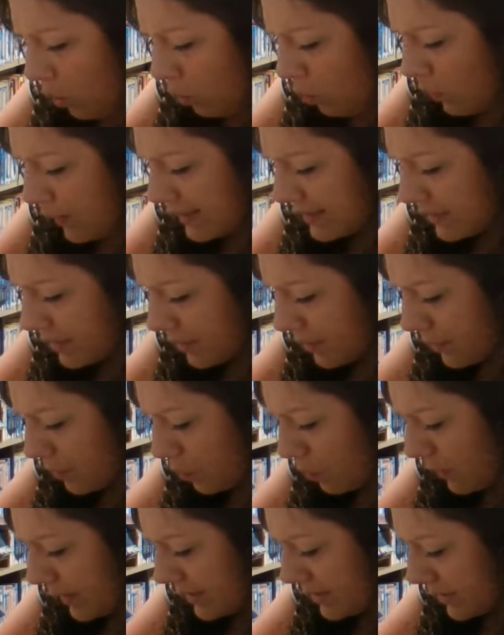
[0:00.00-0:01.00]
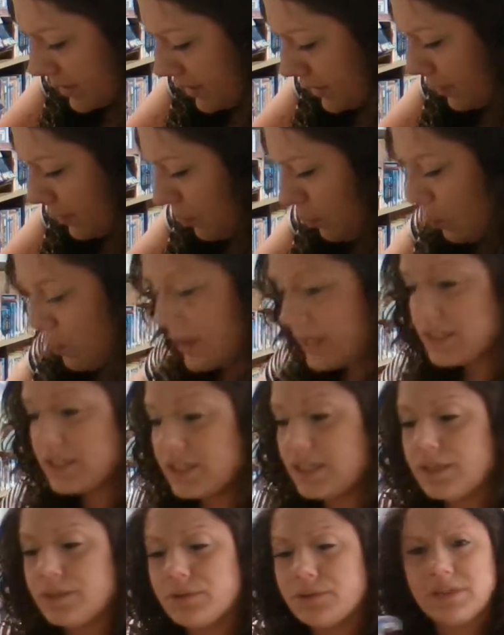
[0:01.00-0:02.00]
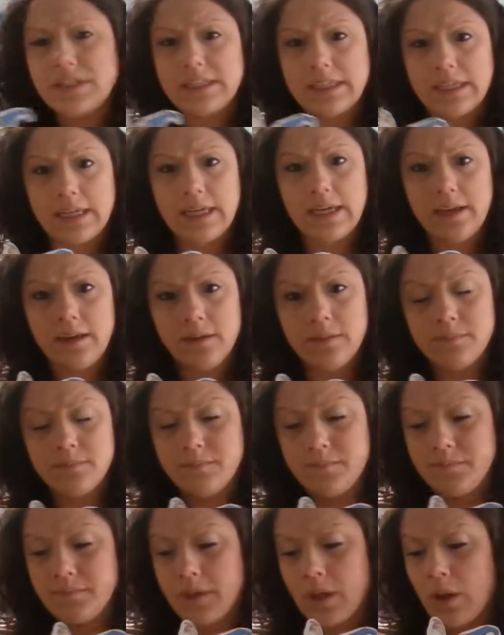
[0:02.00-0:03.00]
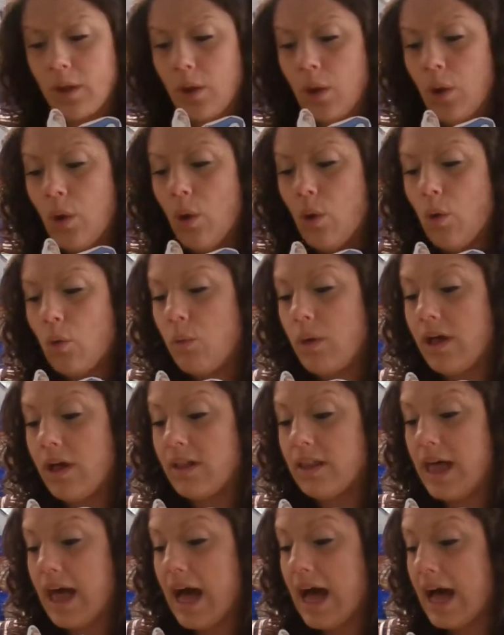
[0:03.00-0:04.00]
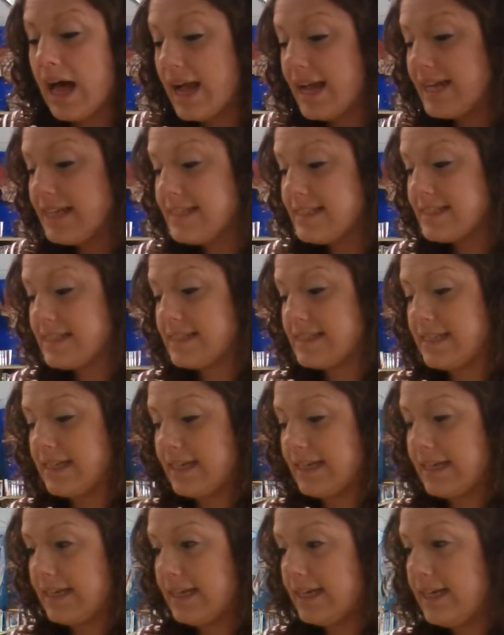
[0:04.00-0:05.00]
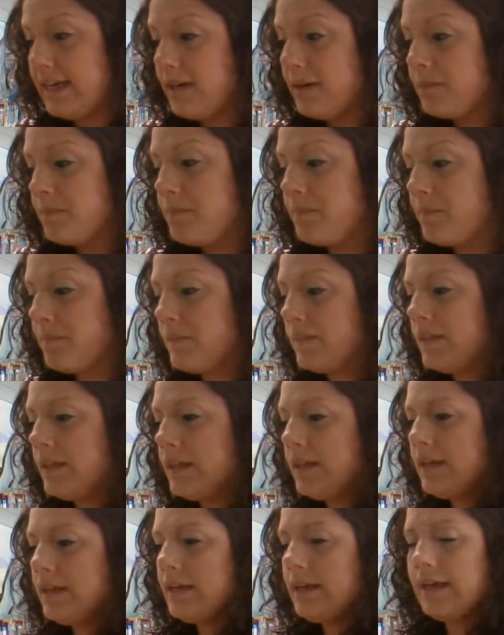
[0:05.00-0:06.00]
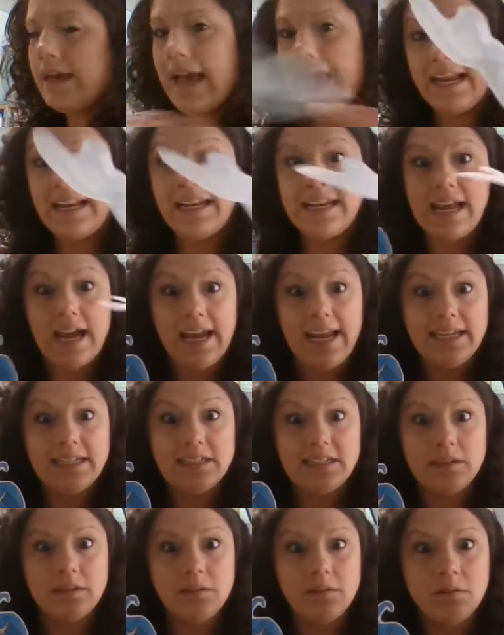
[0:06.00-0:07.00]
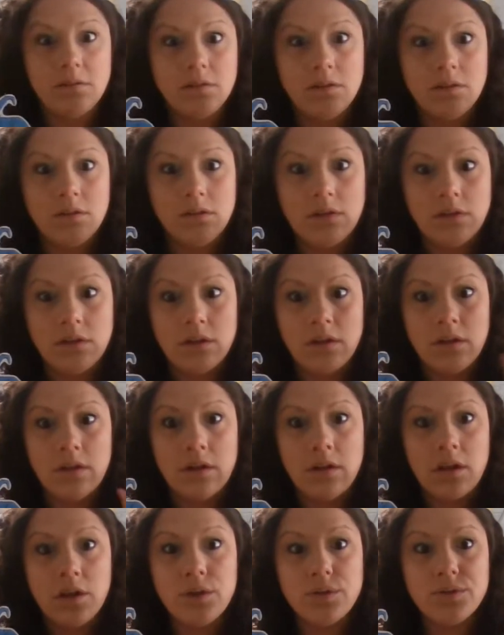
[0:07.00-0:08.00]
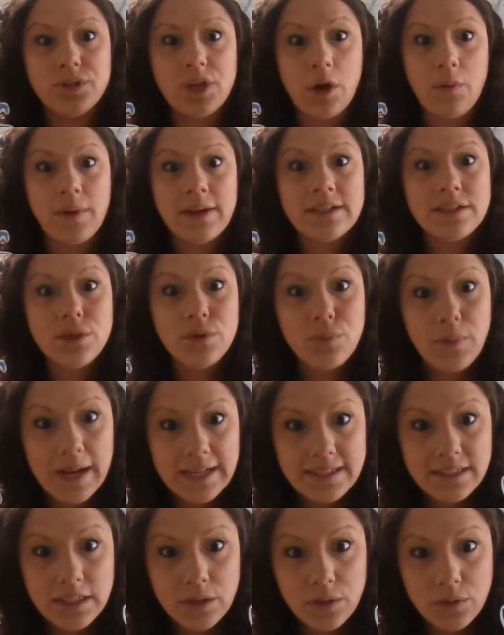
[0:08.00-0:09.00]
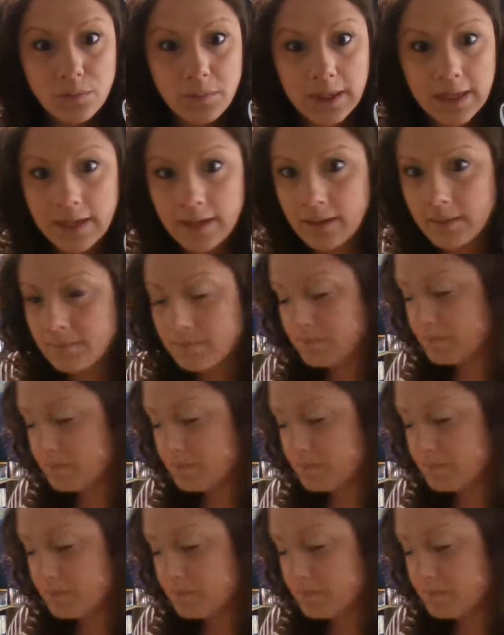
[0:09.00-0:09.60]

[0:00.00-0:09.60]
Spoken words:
Wizard, wizard, what do you see? Well, I see a knight who's going to rescue me.